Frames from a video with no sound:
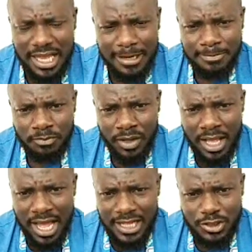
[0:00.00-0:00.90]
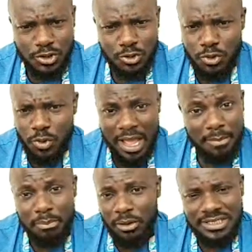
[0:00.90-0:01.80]
Uh, two were
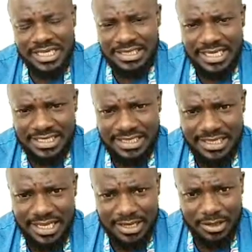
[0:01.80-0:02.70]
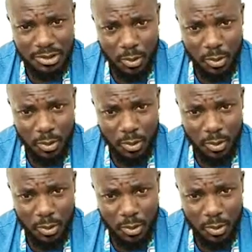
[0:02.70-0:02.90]
aborted yesterday.